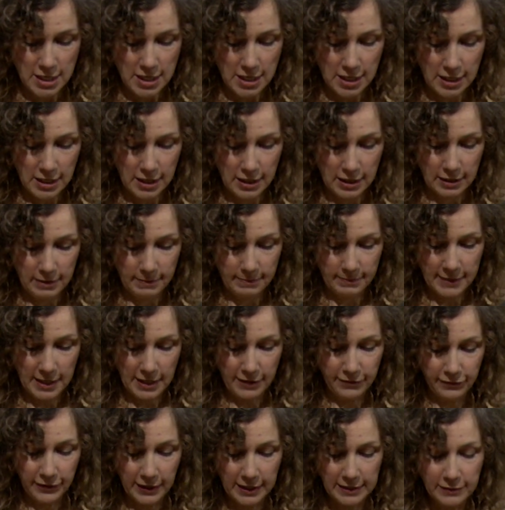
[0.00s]
A
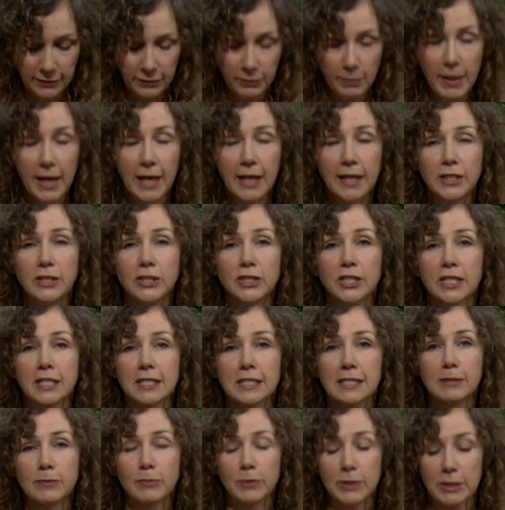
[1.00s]
friend of mine
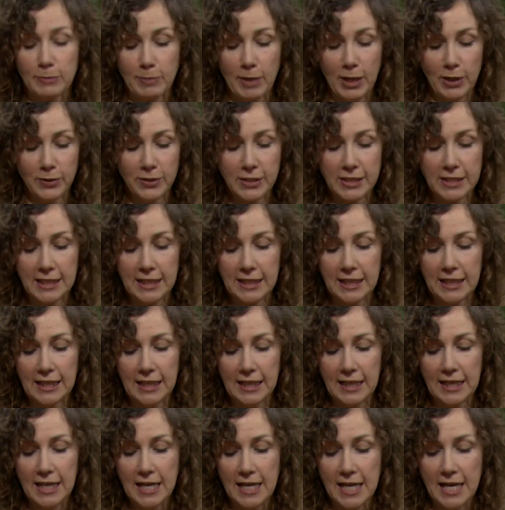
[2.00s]
just was
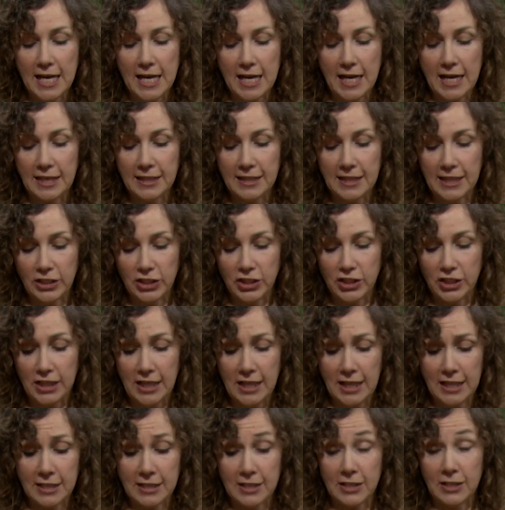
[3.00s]
posting that she
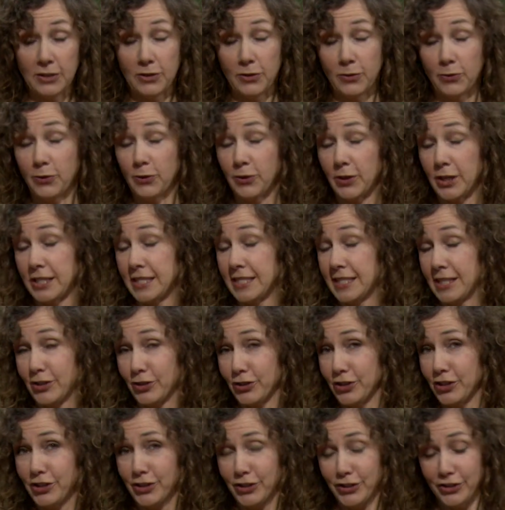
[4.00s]
has a
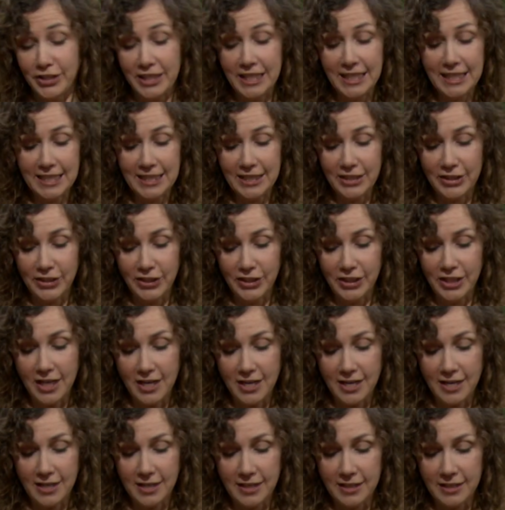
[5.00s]
citrus tree in her
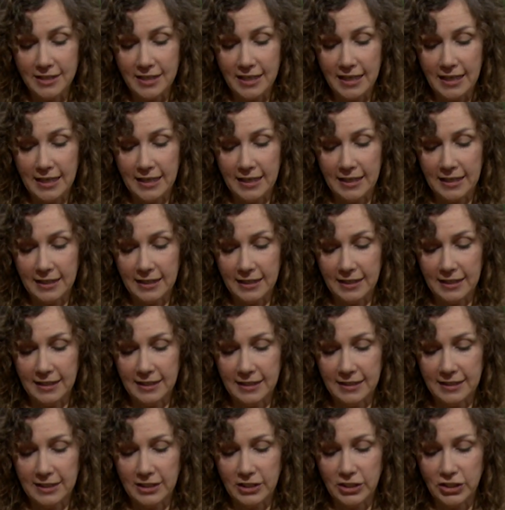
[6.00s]
yard,
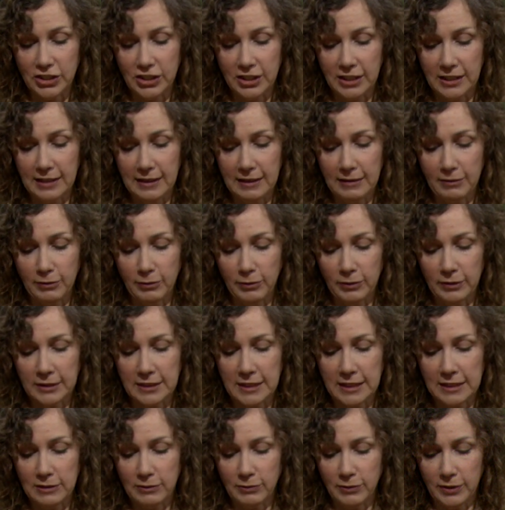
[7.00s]
and she
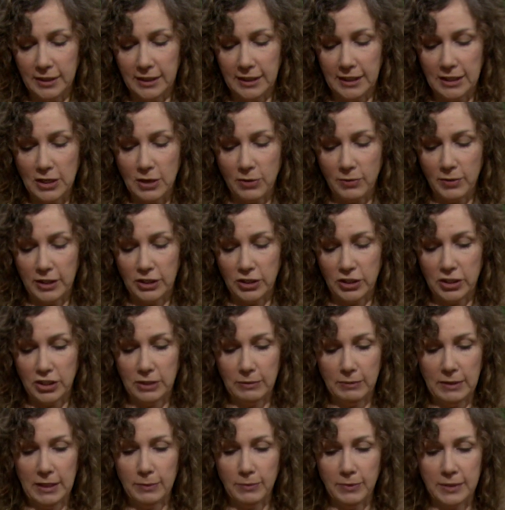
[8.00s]
didn't really know what she
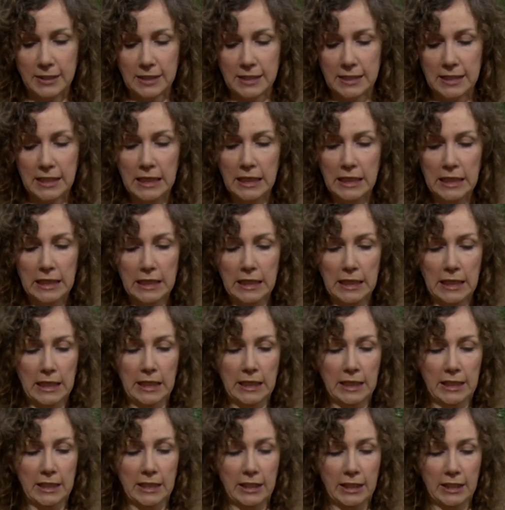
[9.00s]
didn't
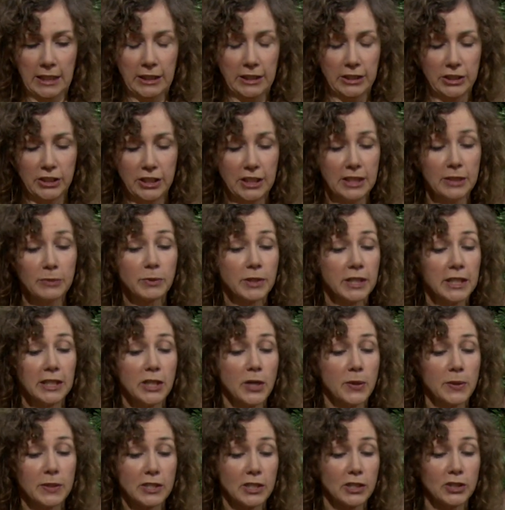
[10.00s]
really know
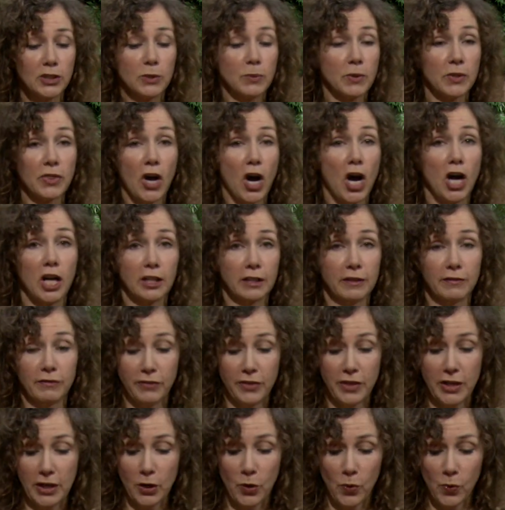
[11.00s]
what to do with all of
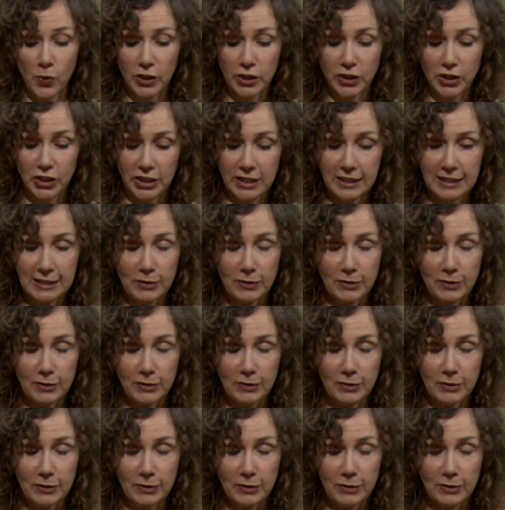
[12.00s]
the oranges.